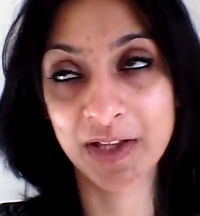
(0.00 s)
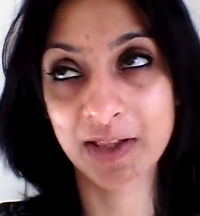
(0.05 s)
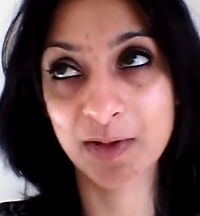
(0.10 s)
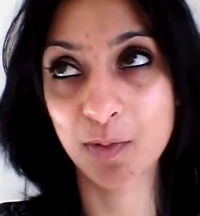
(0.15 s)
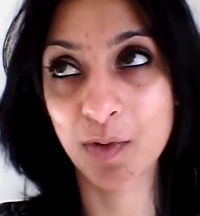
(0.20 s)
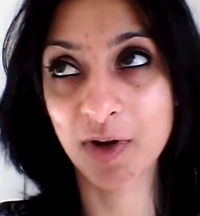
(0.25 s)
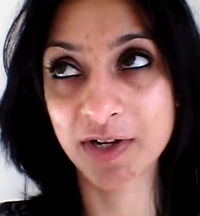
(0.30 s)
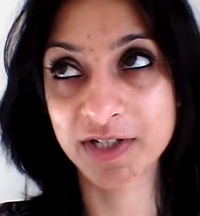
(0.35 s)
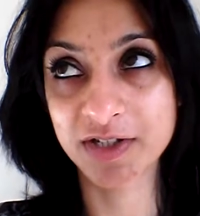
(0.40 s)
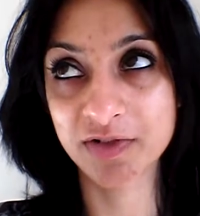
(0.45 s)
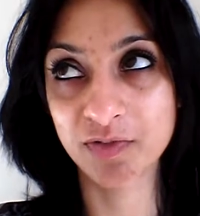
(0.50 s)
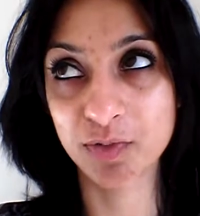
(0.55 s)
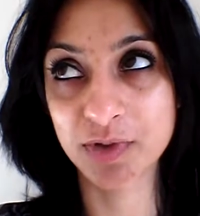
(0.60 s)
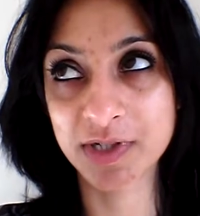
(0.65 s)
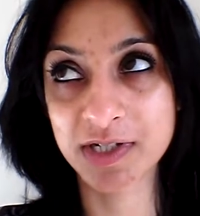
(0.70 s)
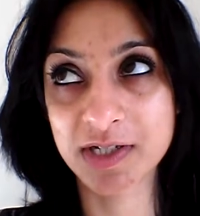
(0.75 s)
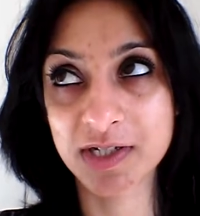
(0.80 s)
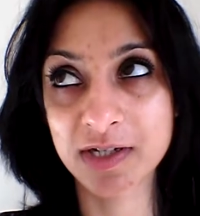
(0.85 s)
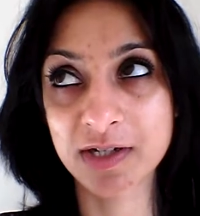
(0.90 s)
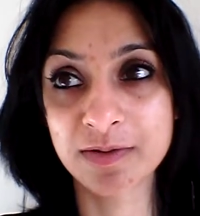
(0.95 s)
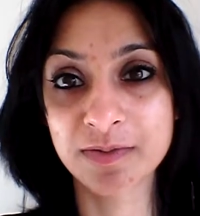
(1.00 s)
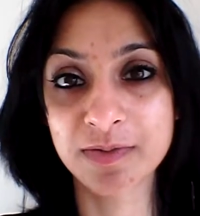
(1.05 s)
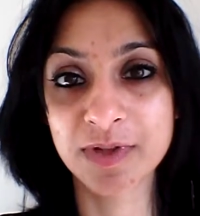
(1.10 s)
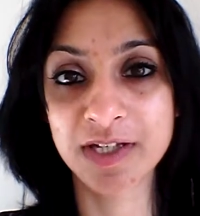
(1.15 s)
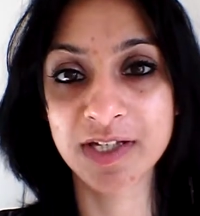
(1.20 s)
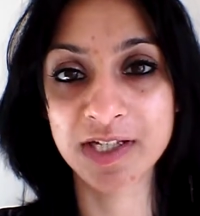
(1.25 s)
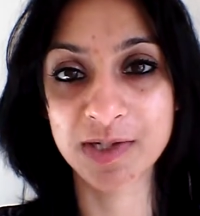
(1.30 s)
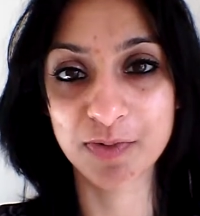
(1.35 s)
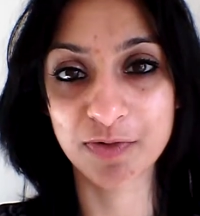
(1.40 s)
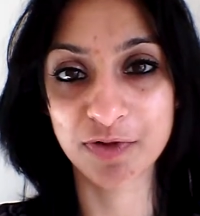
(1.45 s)
the words of wisdom,
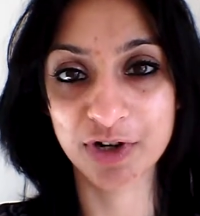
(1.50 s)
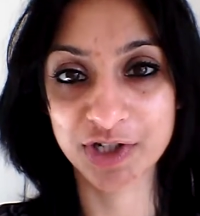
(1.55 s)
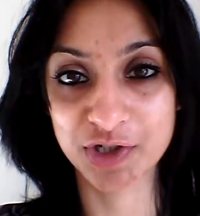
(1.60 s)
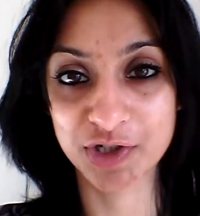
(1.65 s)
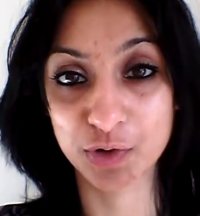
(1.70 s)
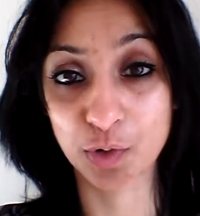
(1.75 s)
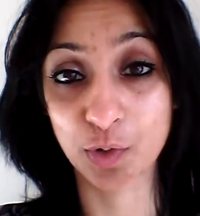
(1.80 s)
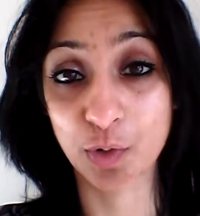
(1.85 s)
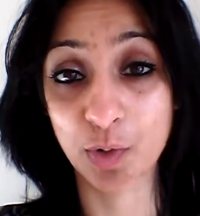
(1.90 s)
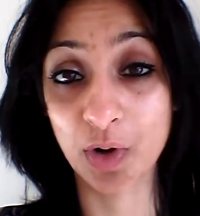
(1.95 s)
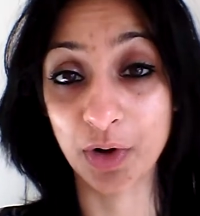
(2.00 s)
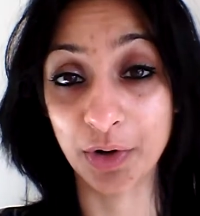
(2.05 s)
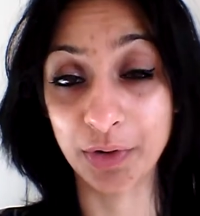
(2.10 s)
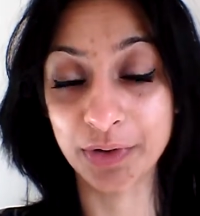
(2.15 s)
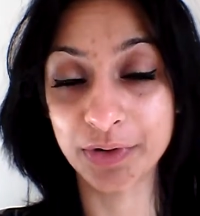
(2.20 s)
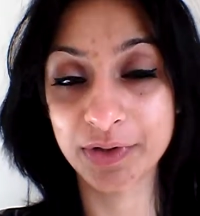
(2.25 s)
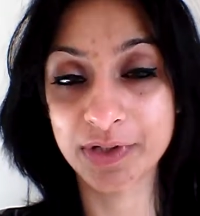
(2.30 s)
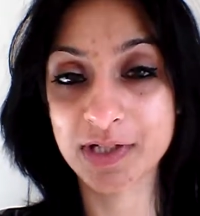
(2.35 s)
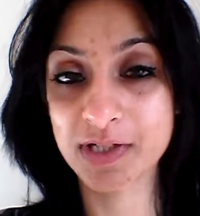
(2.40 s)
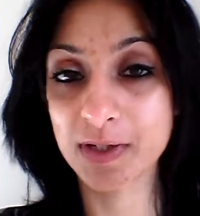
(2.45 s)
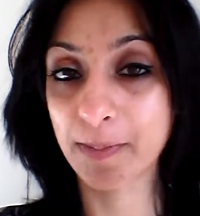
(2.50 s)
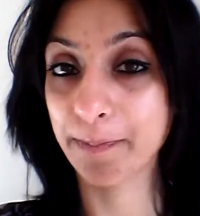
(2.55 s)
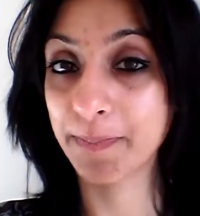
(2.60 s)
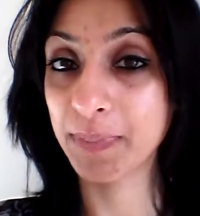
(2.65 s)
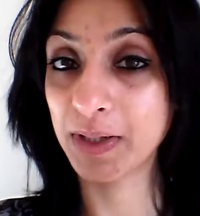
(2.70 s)
the inspirational quote,